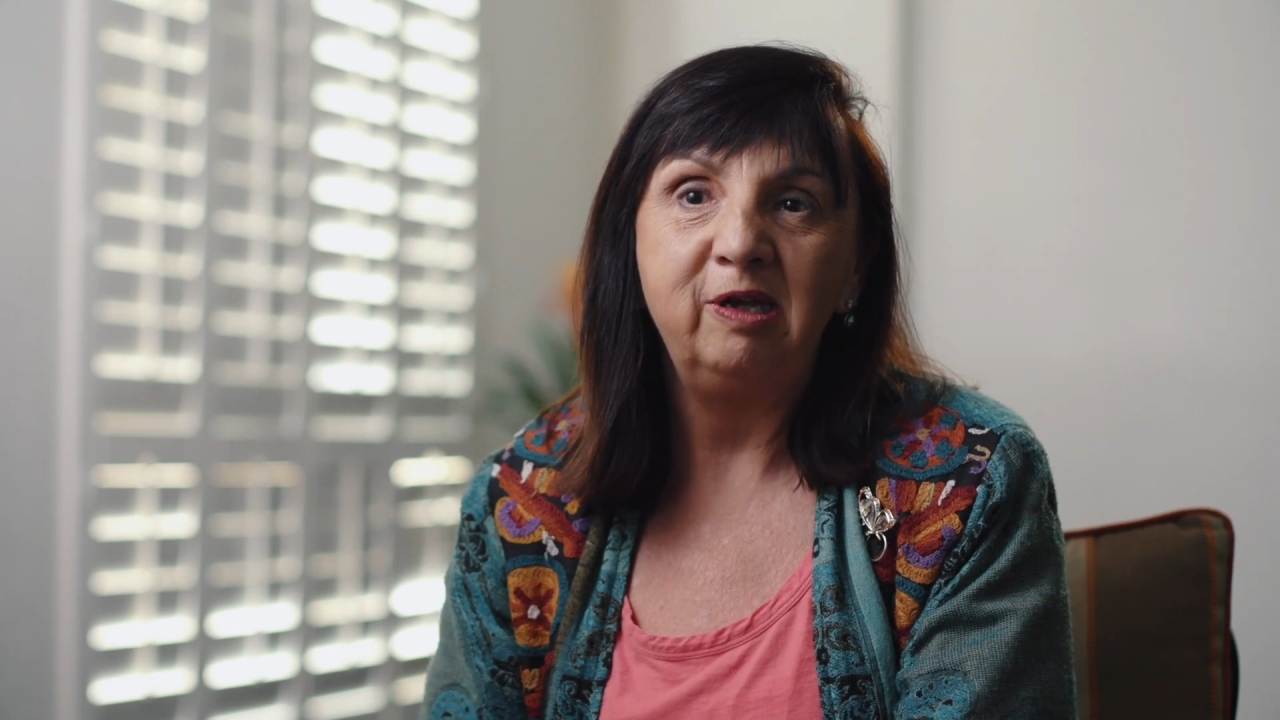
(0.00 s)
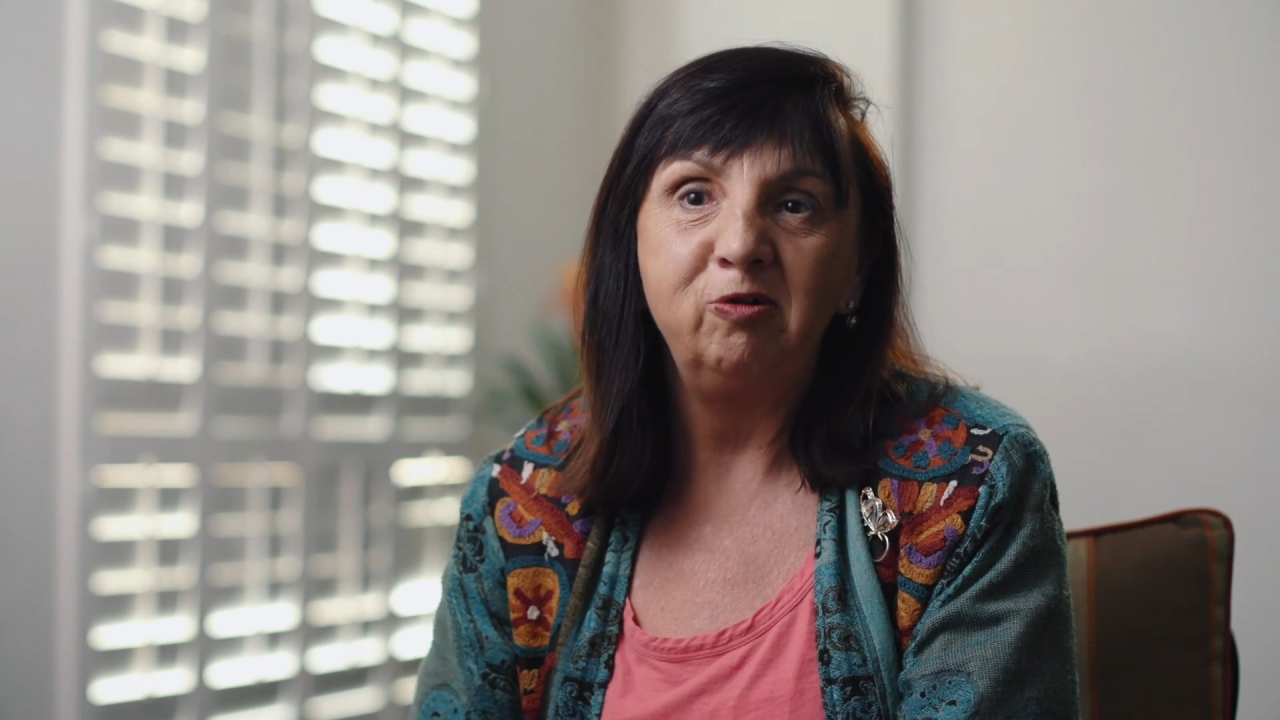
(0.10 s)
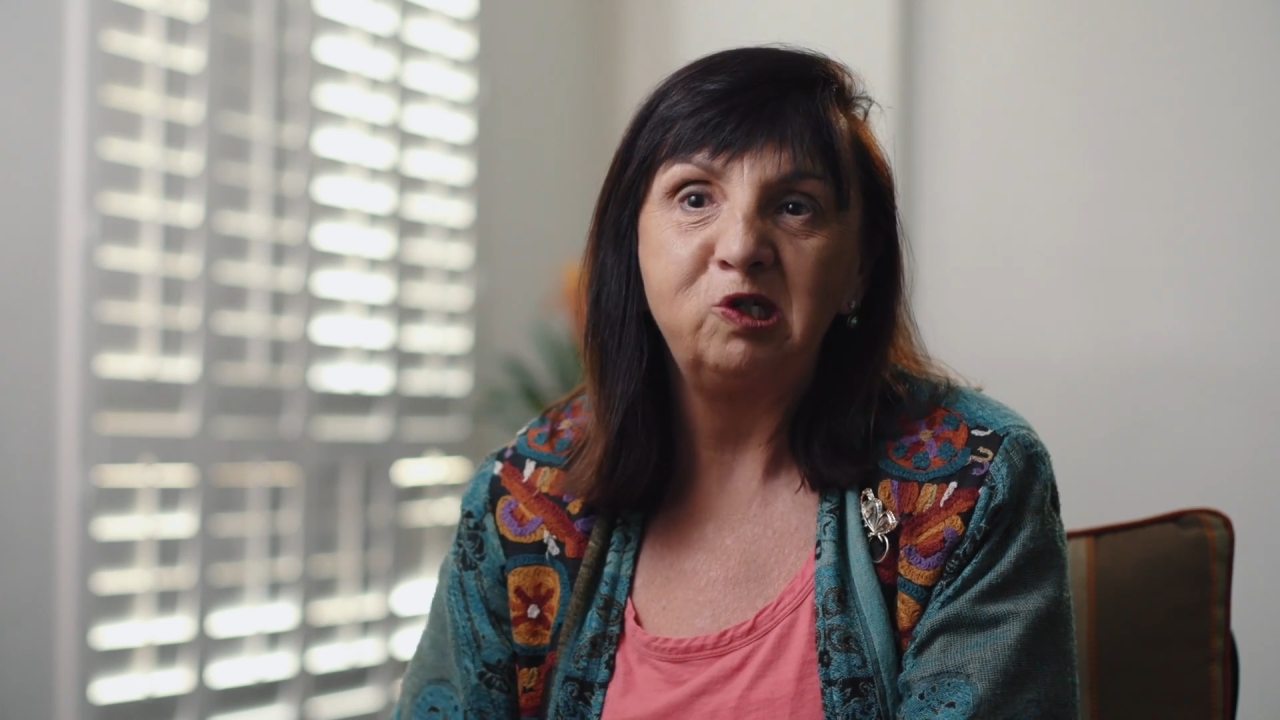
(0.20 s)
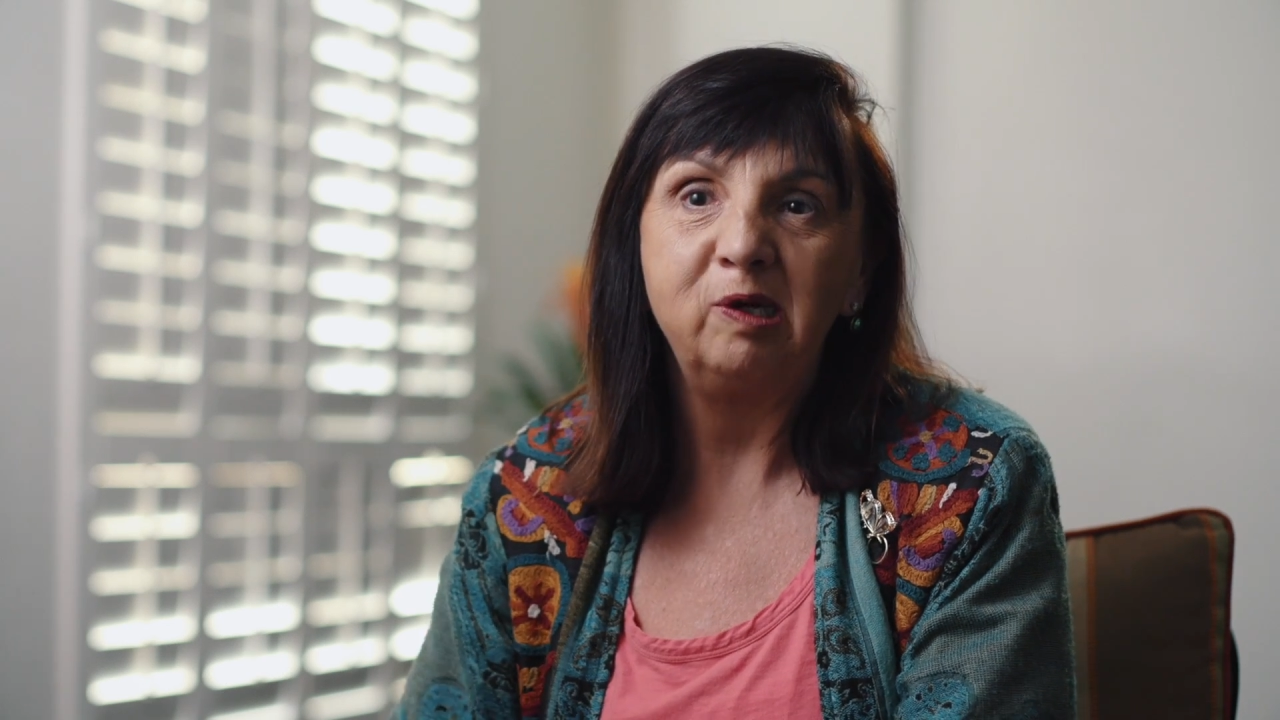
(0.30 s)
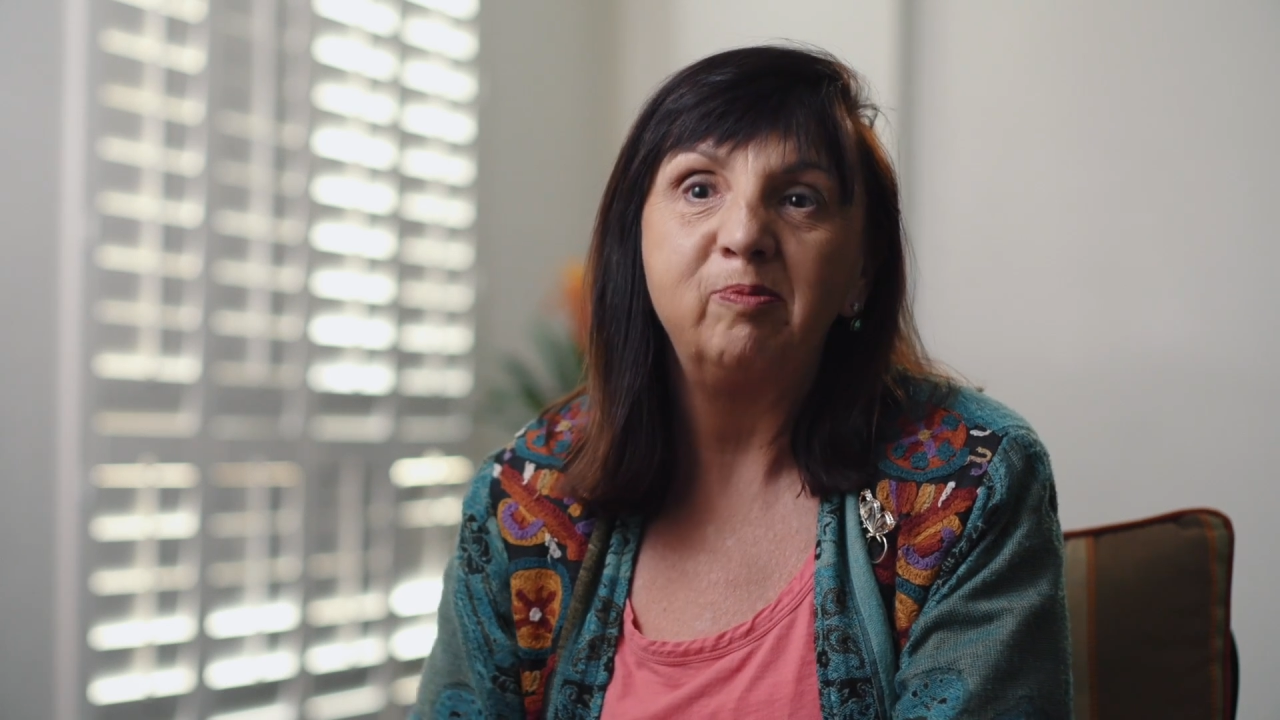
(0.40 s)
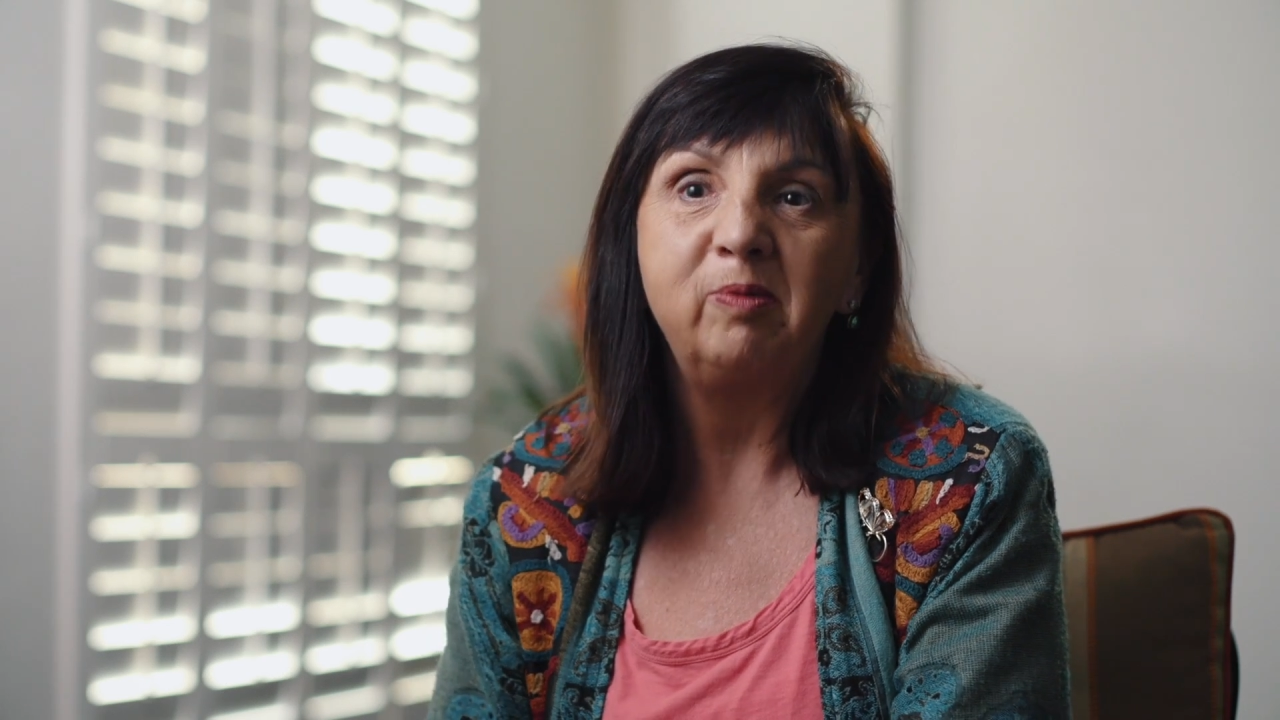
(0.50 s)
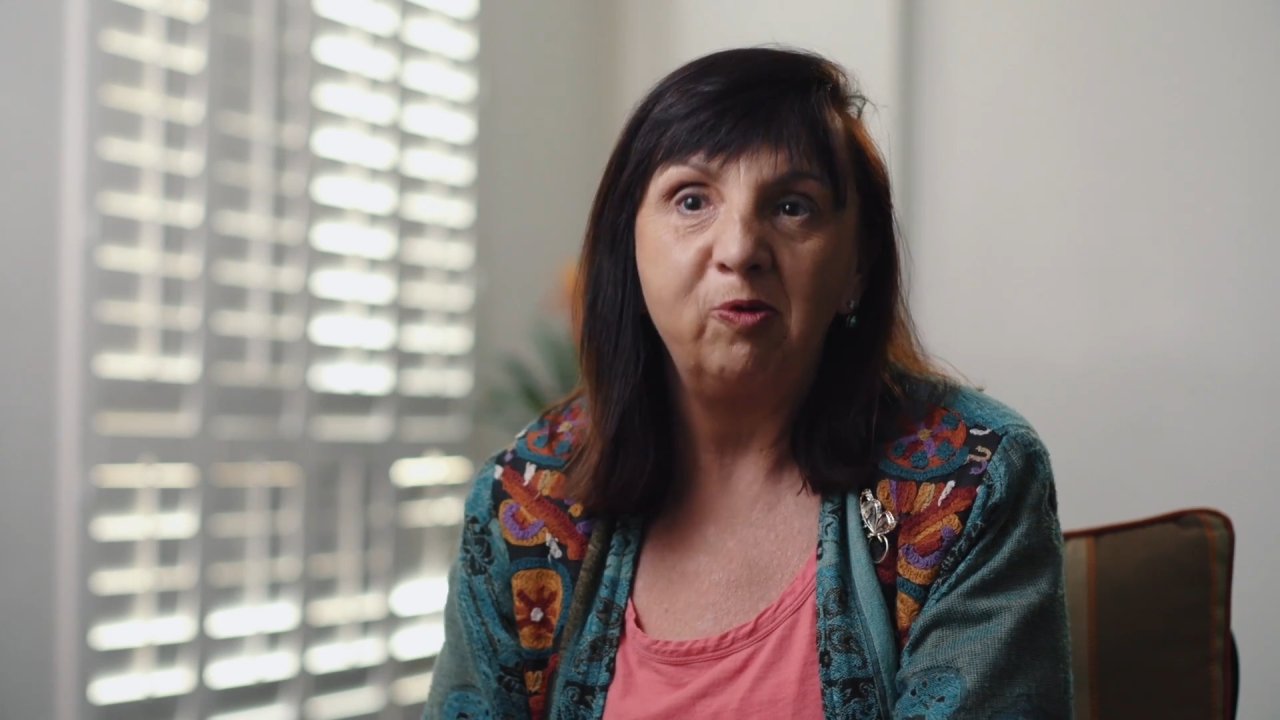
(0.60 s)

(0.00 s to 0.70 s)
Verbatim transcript: leadership